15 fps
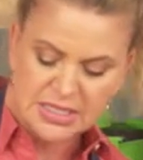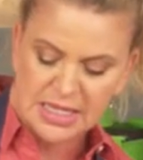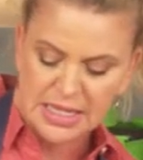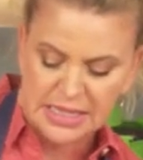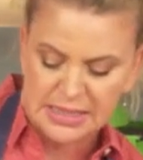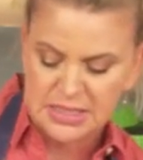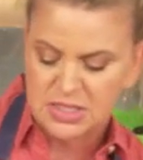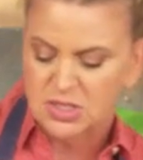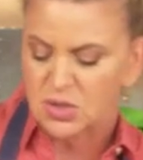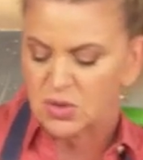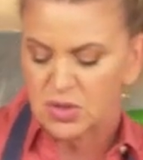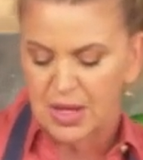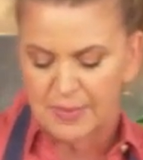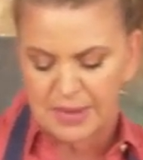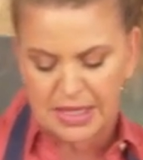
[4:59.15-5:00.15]
think it's so
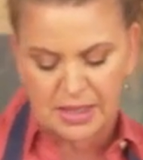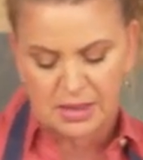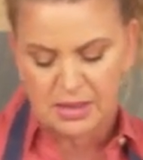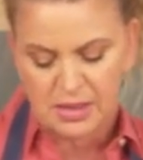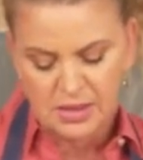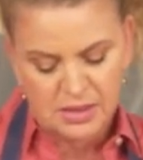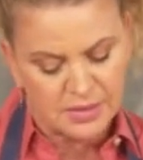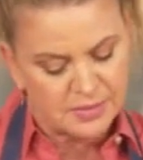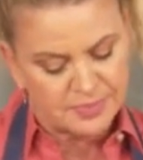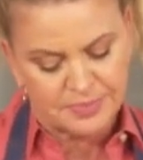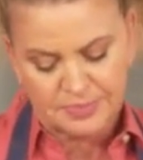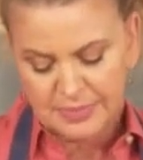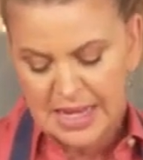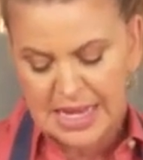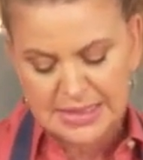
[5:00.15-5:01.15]
yummy
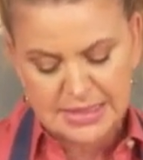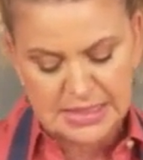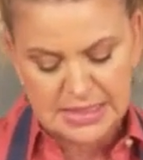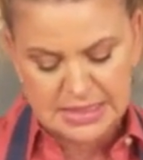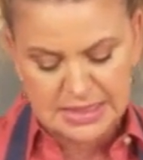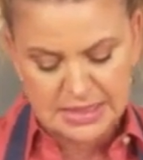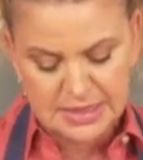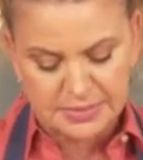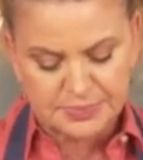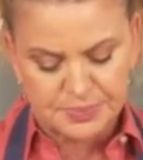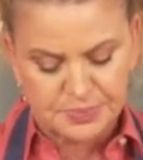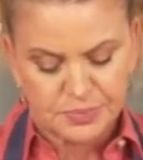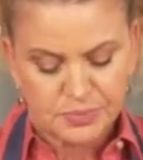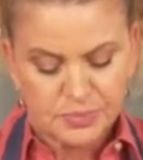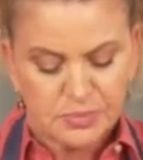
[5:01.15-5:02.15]
as it is.